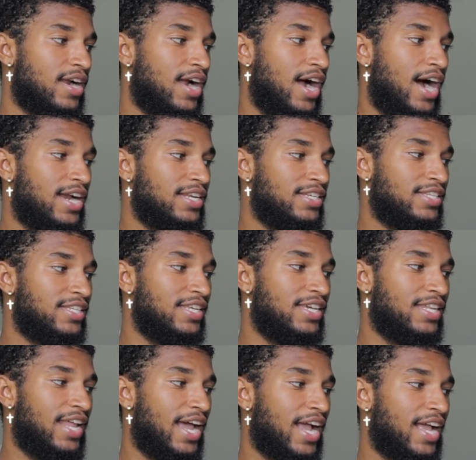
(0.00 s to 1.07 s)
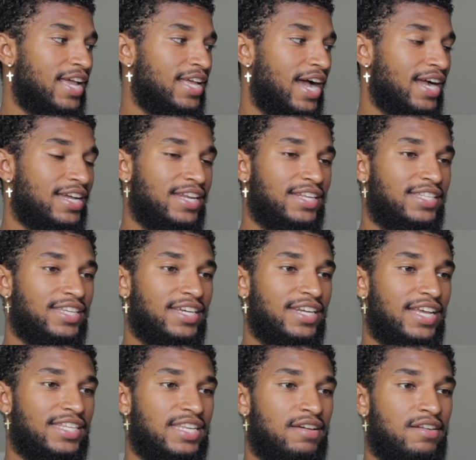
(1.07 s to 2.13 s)
honestly, like, I could have taken
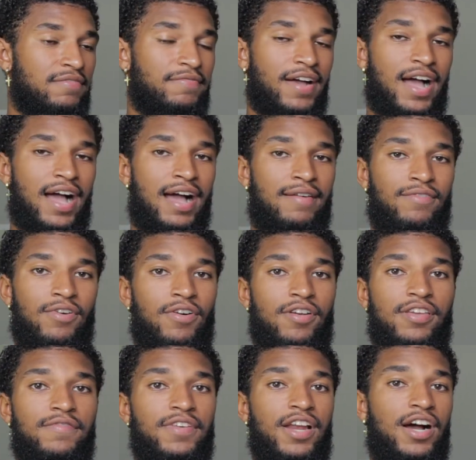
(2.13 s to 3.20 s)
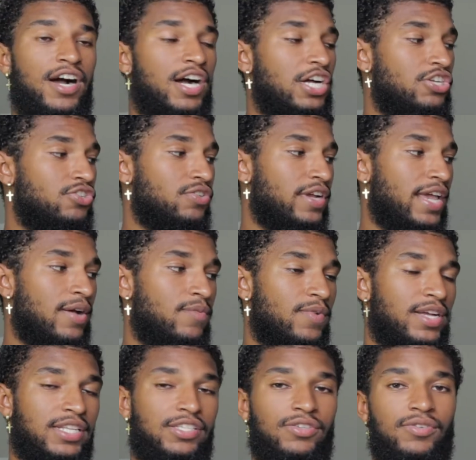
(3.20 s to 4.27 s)
that 75 or even 100 and
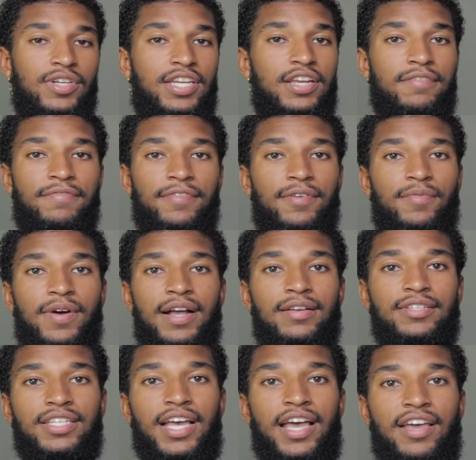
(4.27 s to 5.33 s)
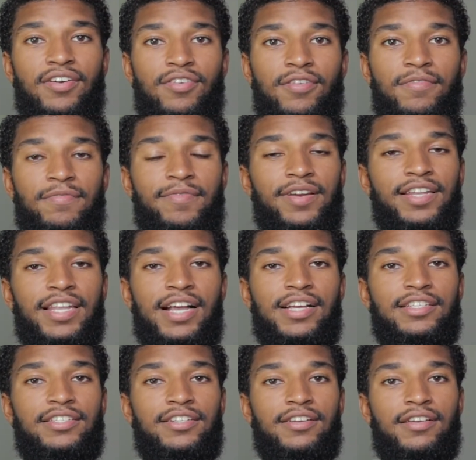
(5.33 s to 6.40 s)
went to a different website or
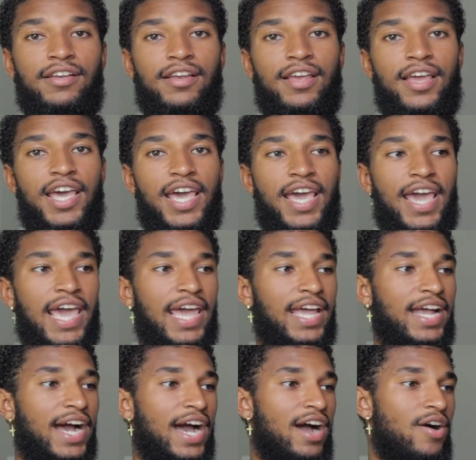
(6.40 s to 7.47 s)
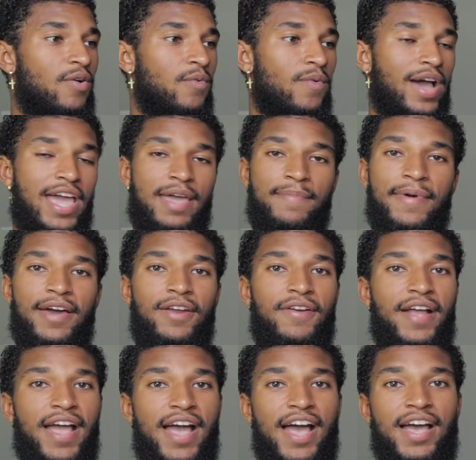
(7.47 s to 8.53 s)
freelancer and got a way better
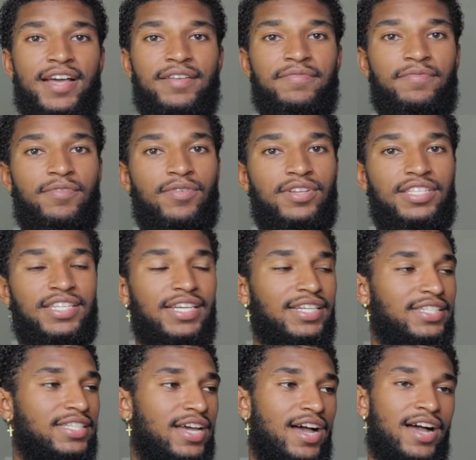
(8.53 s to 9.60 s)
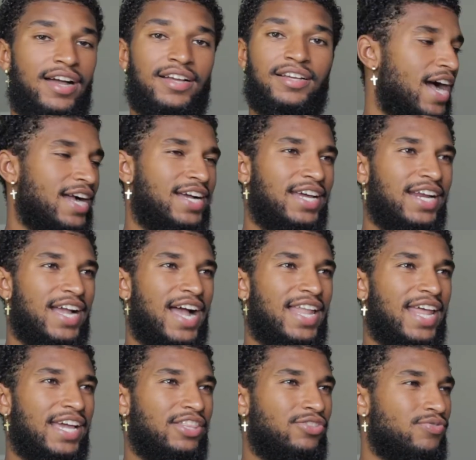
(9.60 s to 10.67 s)
ad for TikTok. I could have got
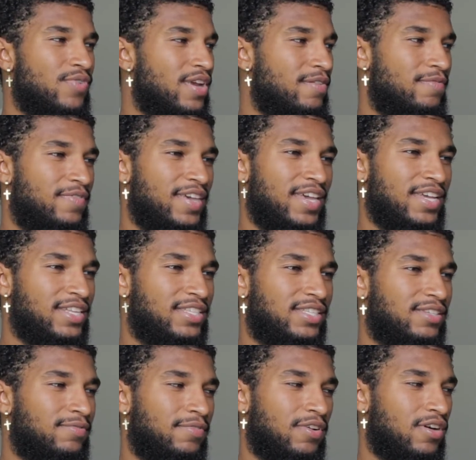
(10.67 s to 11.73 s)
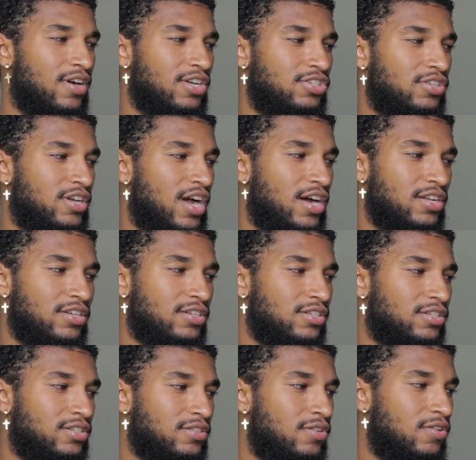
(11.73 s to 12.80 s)
like 3 vids for
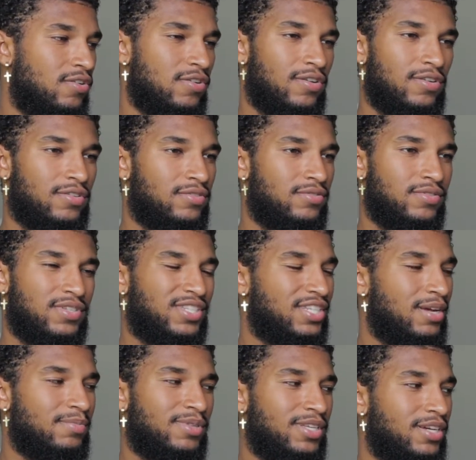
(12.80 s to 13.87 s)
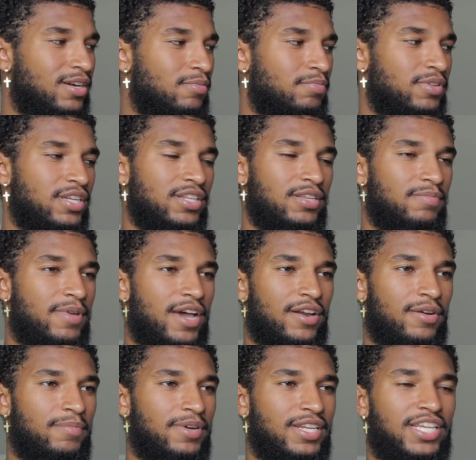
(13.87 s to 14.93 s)
$100 or something completely
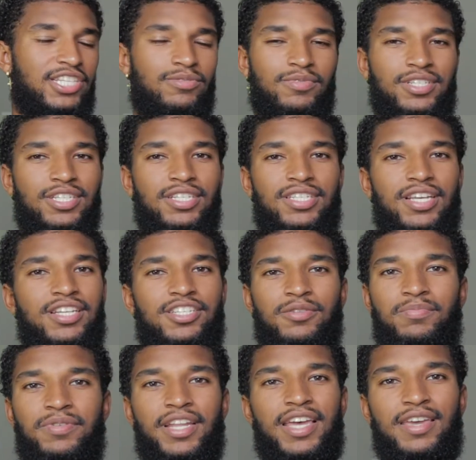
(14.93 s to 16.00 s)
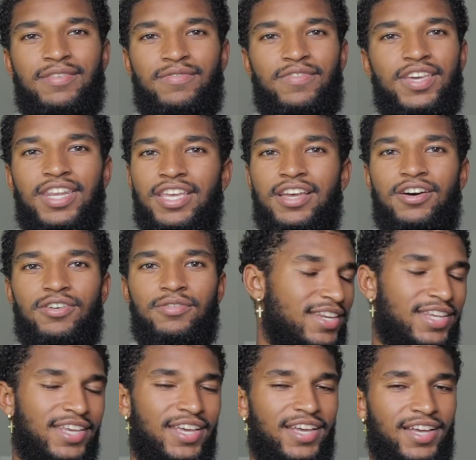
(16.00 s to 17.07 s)
better, but this was just such a plain video.
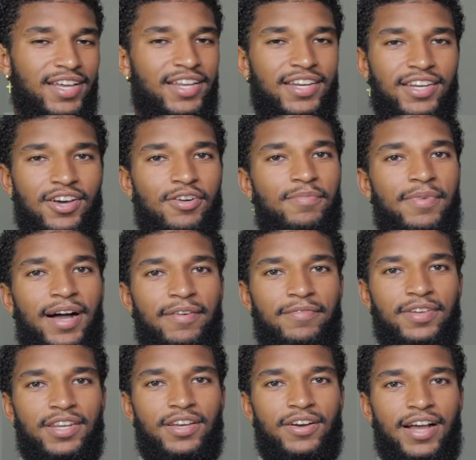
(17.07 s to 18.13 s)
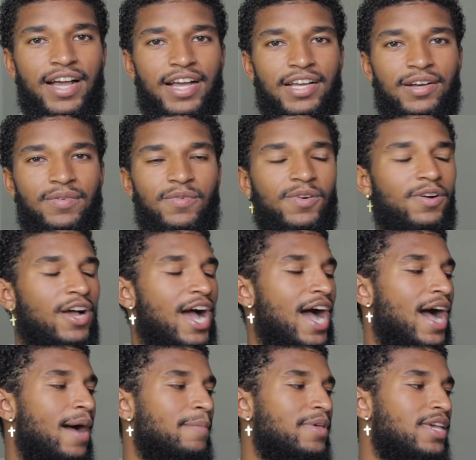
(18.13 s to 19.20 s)
Yeah, don't buy video ad. Well,
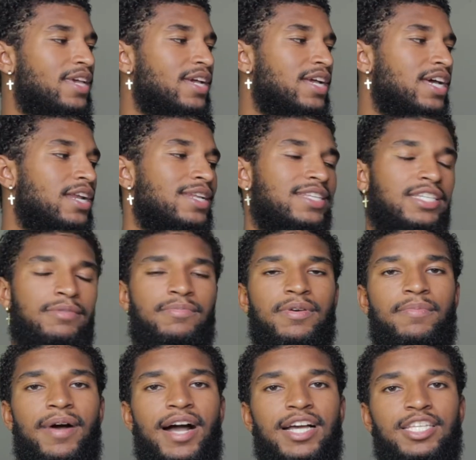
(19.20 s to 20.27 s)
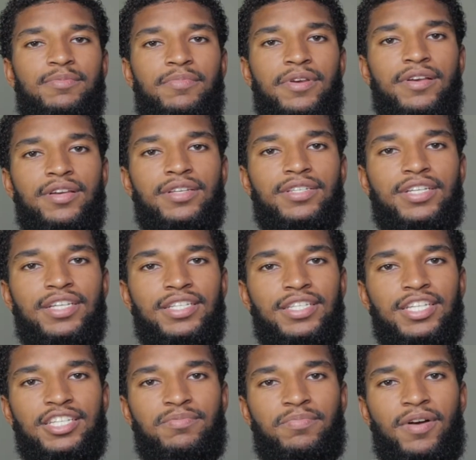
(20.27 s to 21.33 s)
I mean, it could have just been my experience because
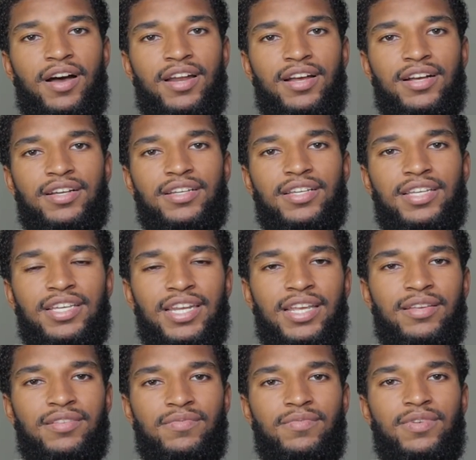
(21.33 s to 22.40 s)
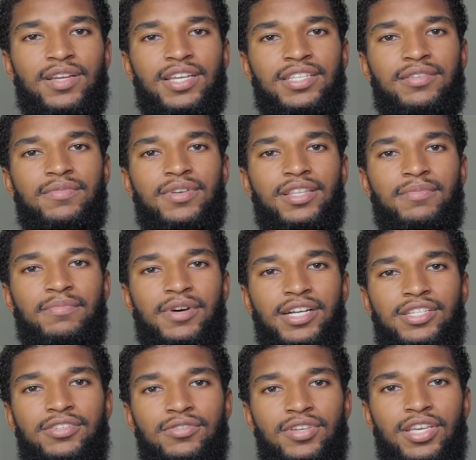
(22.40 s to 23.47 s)
this product, it isn't really
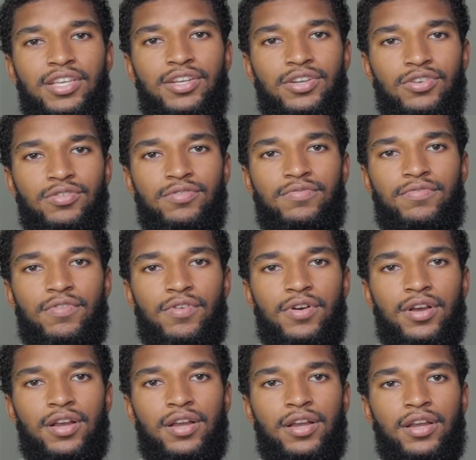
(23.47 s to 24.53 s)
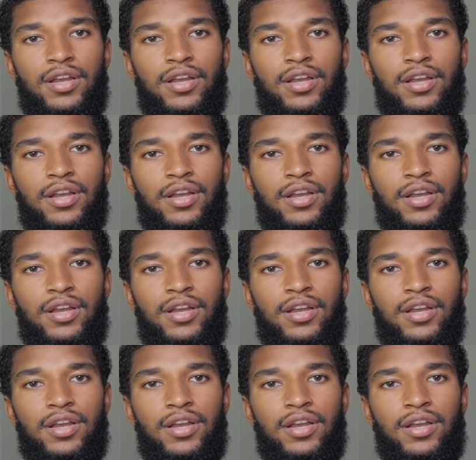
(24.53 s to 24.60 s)
much you can do for it